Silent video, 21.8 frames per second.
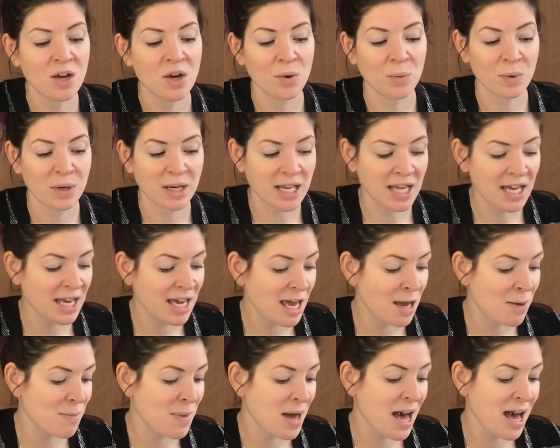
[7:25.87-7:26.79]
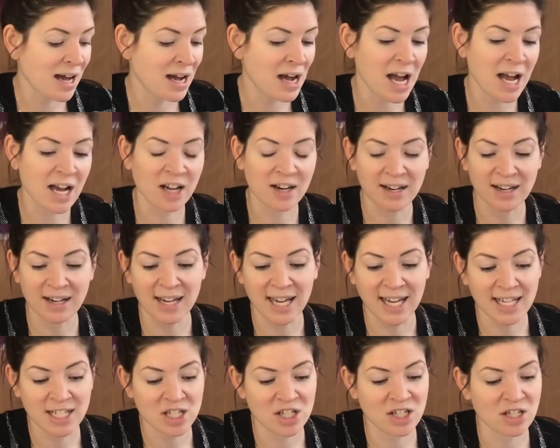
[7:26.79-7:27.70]
When he came back, I got a
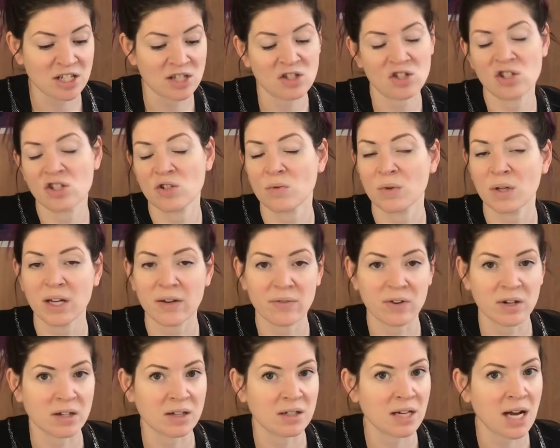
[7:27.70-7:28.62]
night to just do whatever